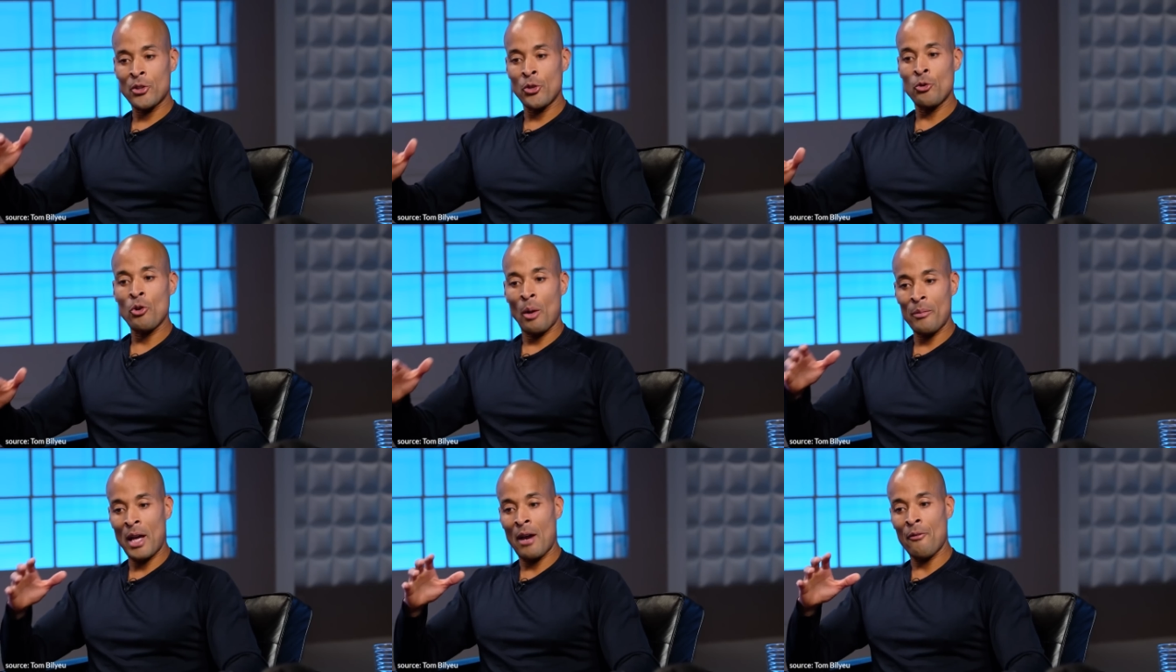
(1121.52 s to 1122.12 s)
do,
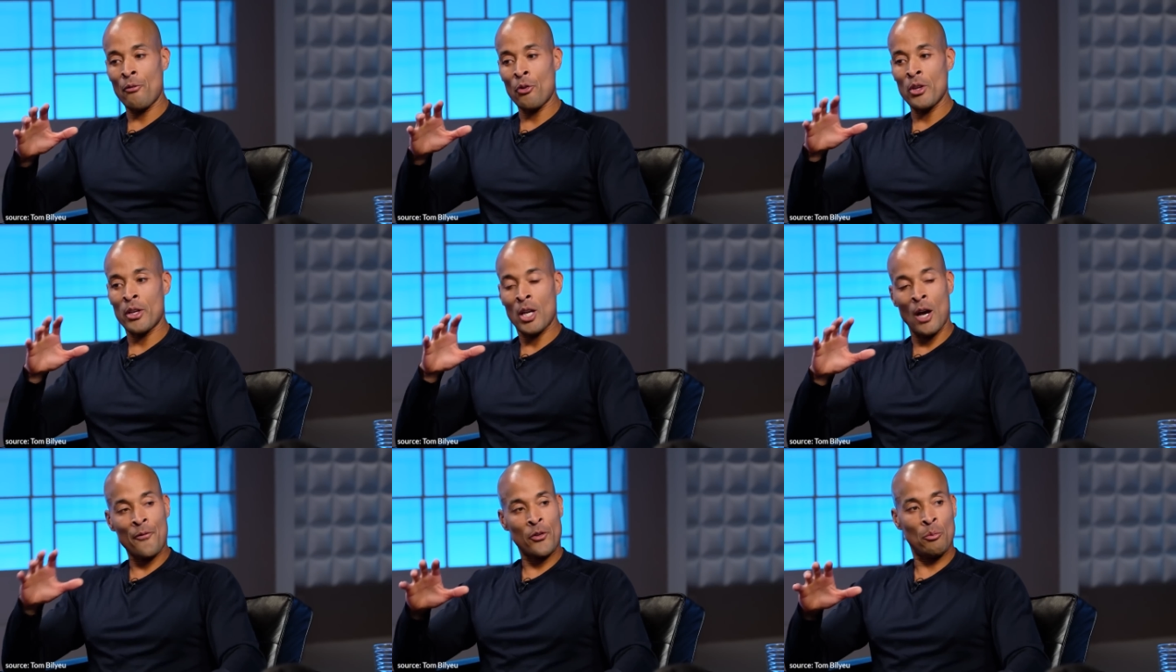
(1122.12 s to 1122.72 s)
I'm not really
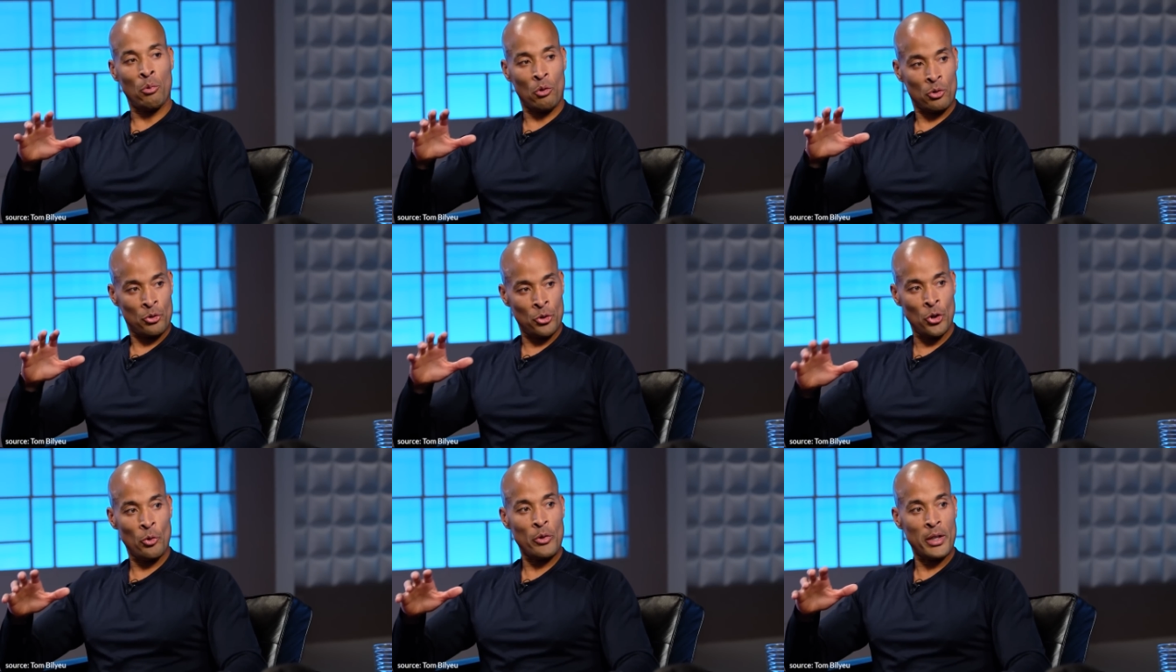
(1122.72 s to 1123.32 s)
comfortable
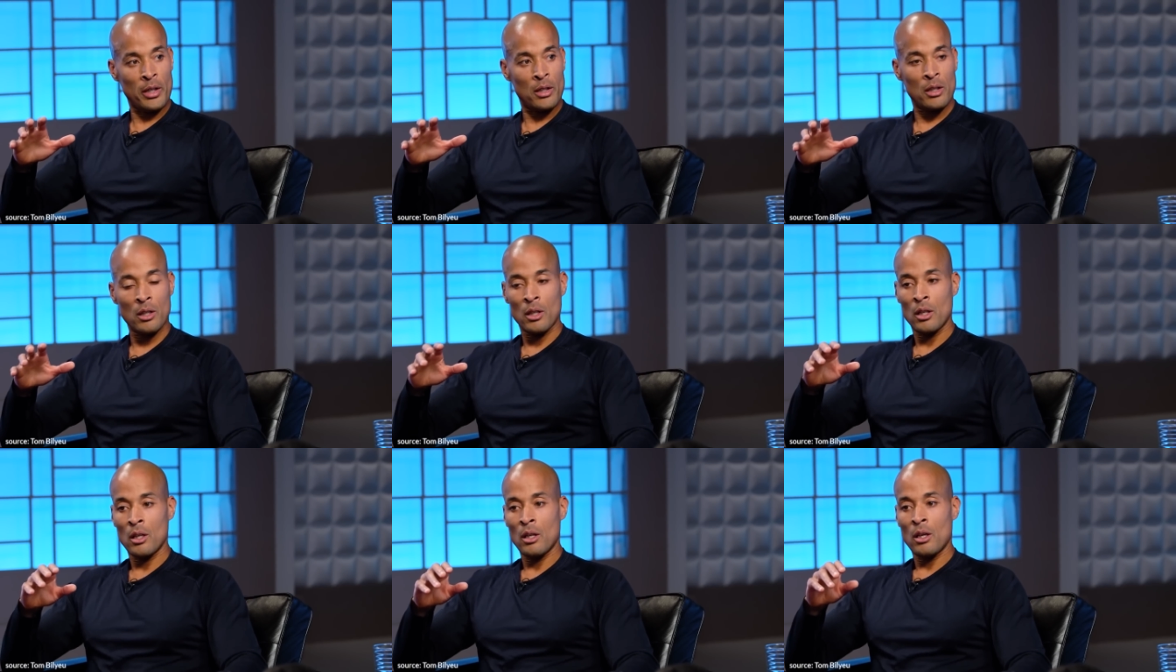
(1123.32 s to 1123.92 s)
doing.
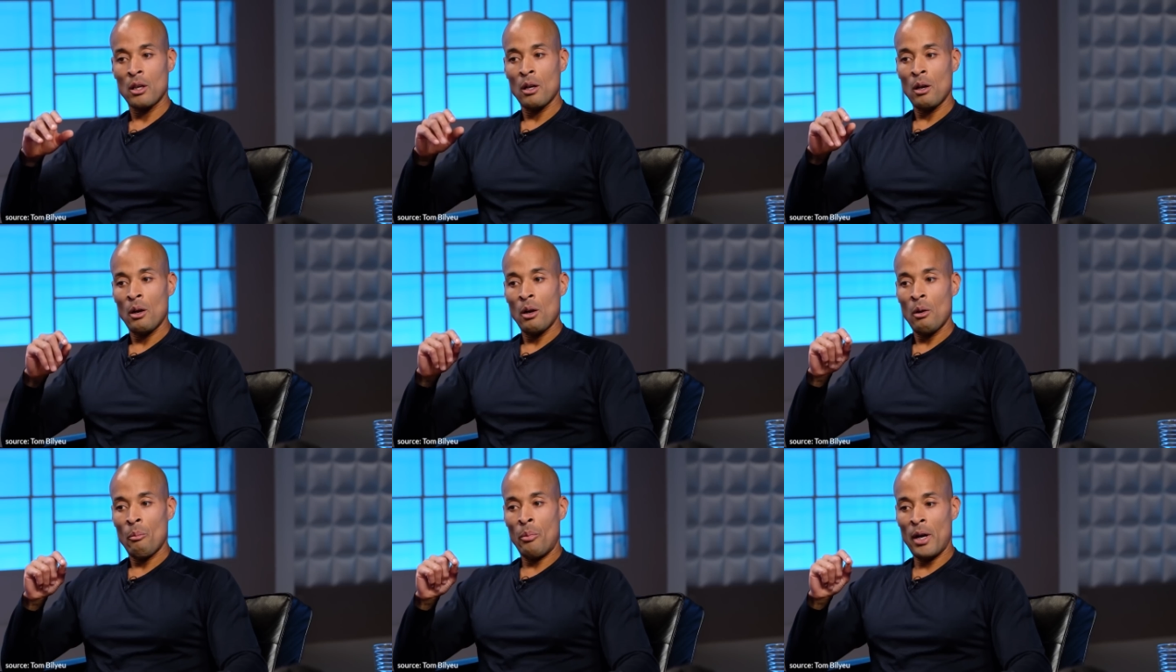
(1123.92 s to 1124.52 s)

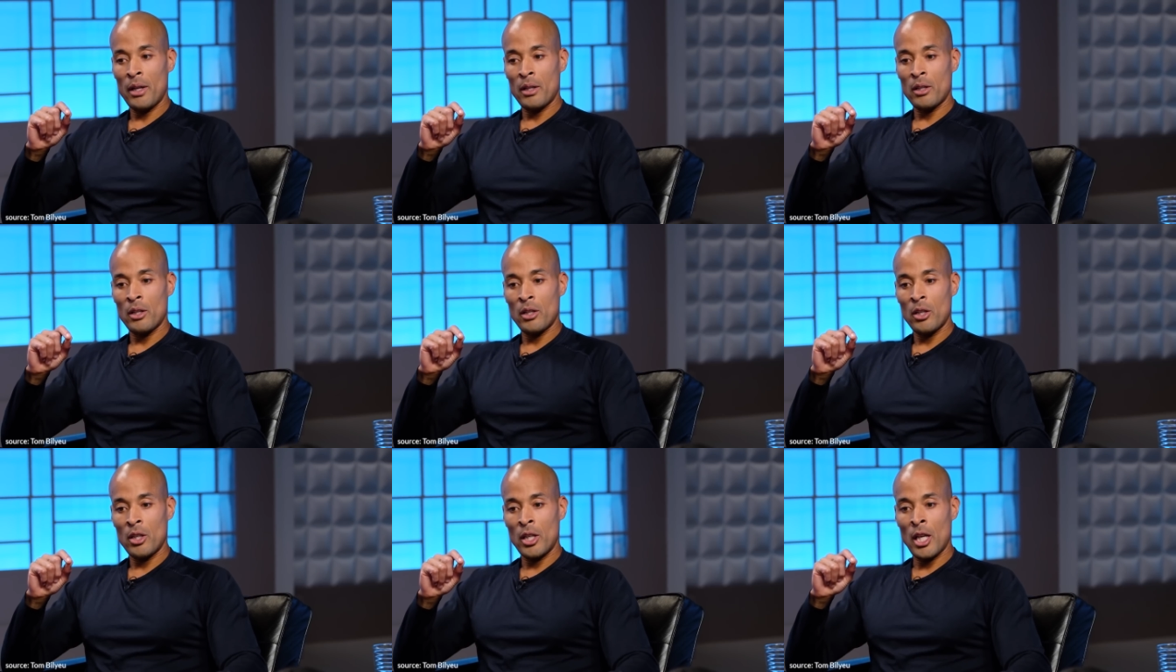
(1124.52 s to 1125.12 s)
But
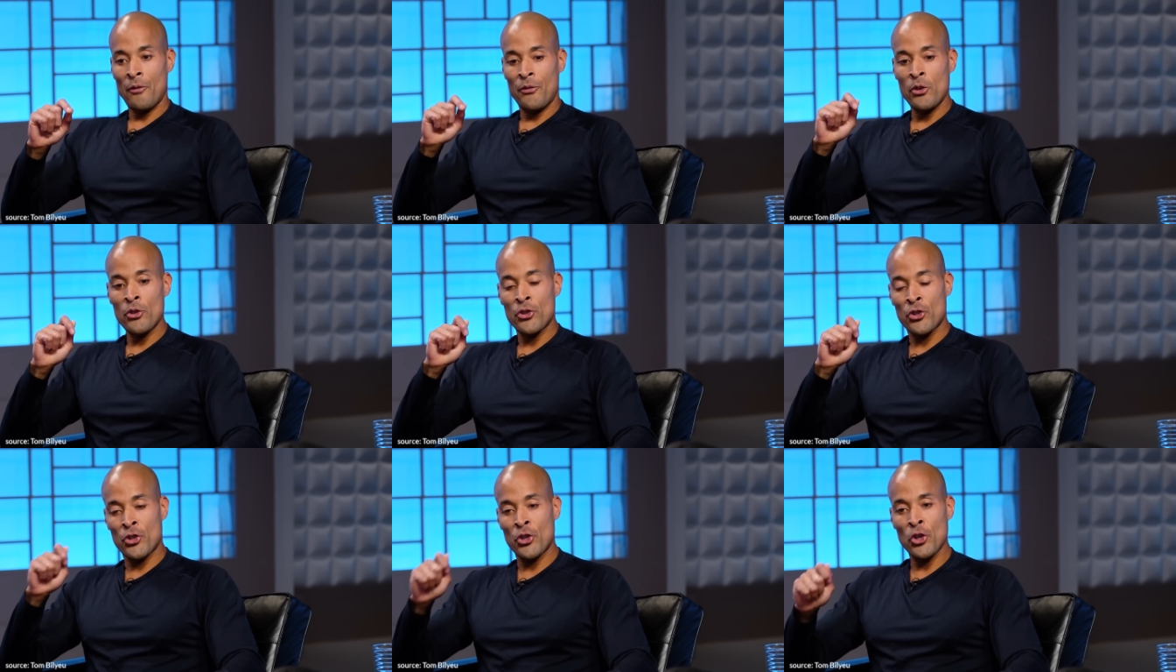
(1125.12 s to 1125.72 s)
if you
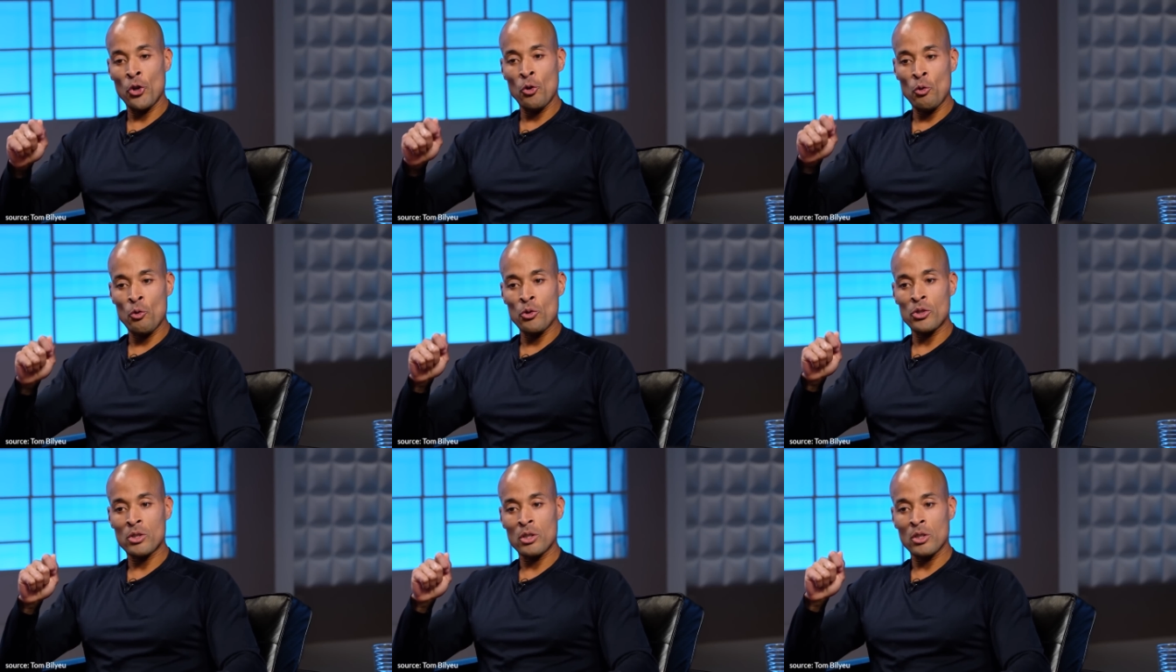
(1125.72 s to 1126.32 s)

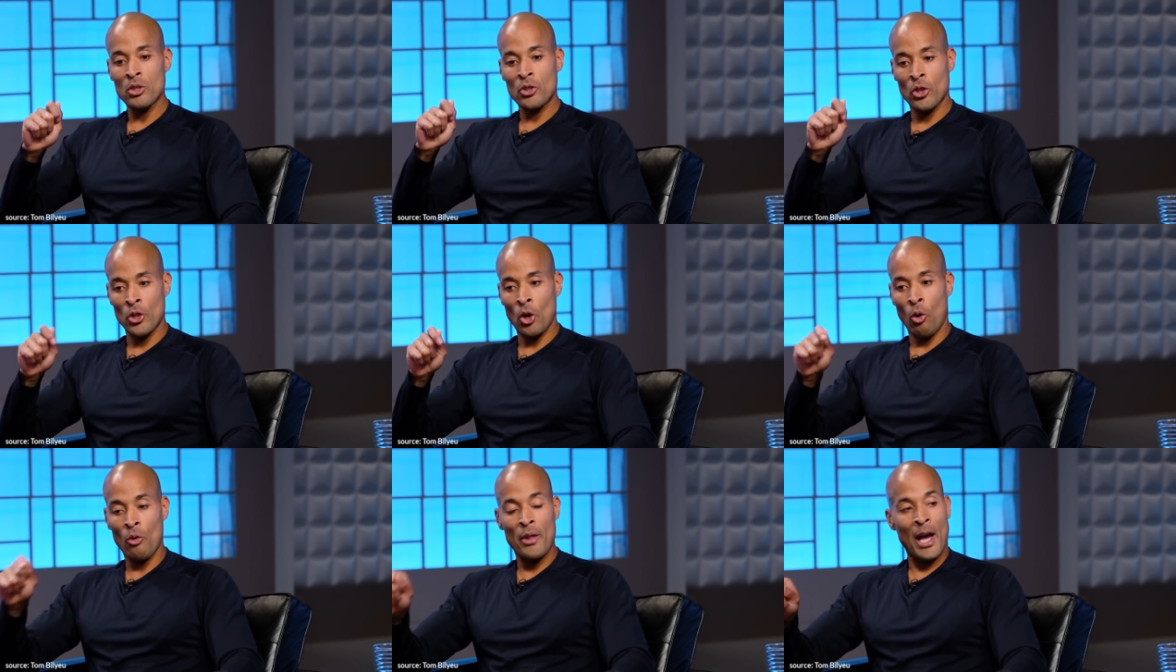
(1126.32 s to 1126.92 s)
choose to
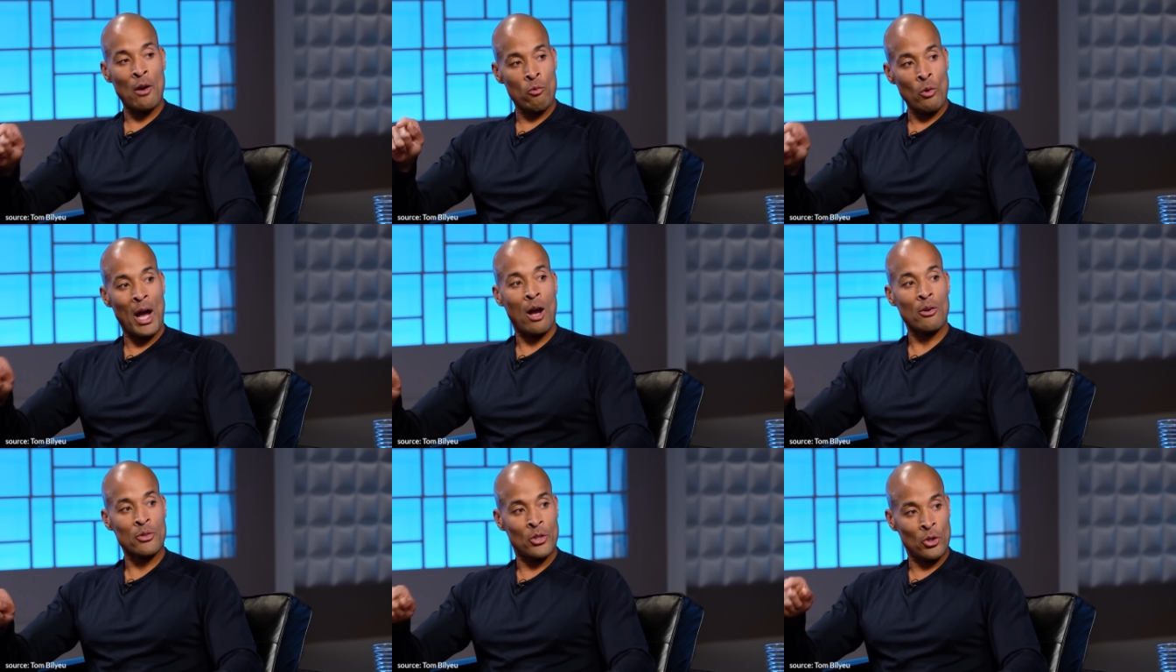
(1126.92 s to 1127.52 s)
go that
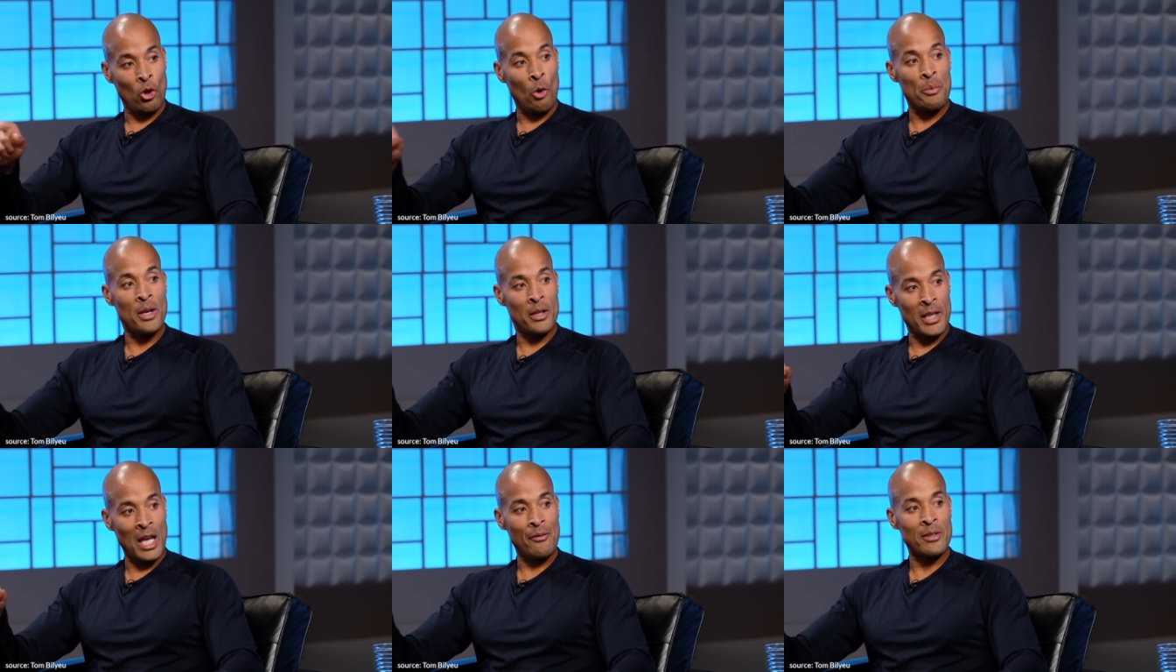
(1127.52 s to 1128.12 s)
route, to go be
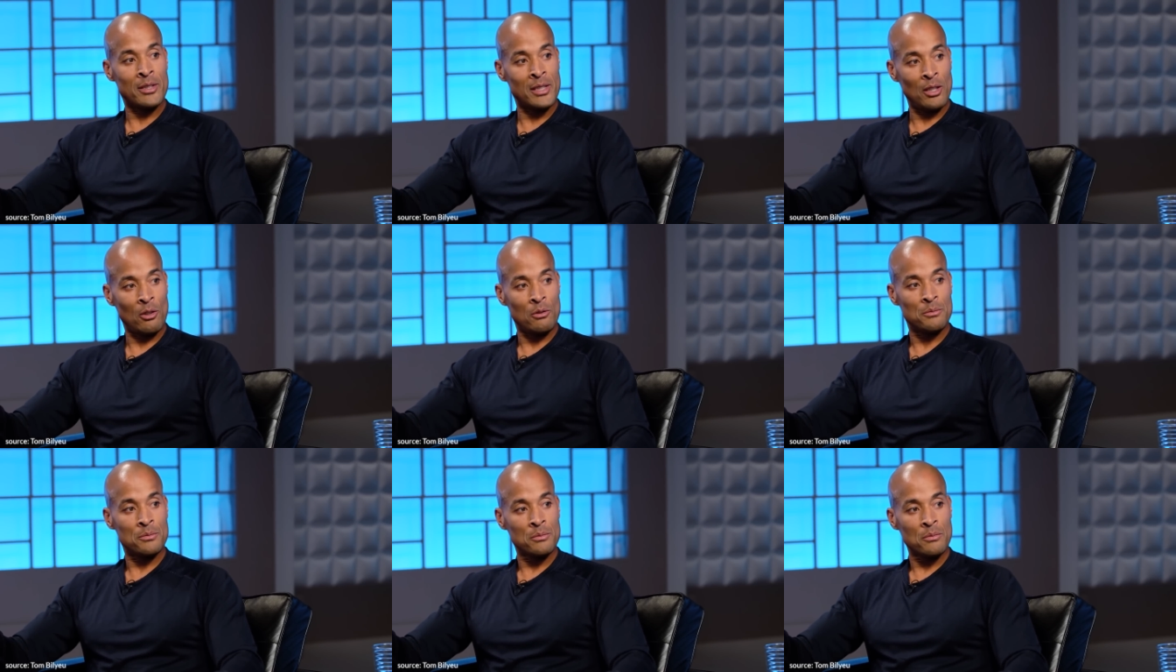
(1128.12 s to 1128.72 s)
a Navy SEAL,